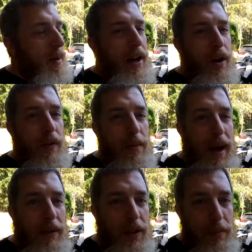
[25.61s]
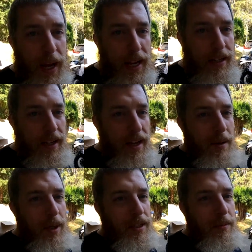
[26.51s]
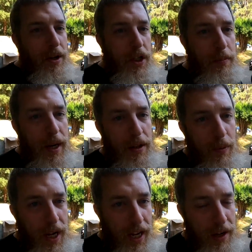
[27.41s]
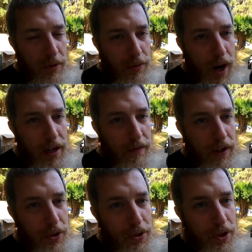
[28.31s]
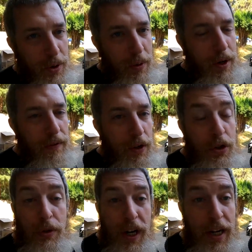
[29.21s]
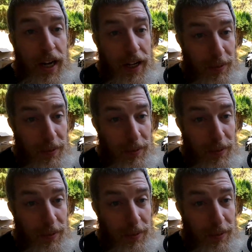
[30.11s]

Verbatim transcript: I'm headed over the mountain to Bend because I'm going to spend the weekend with Ride Adventures doing one of their training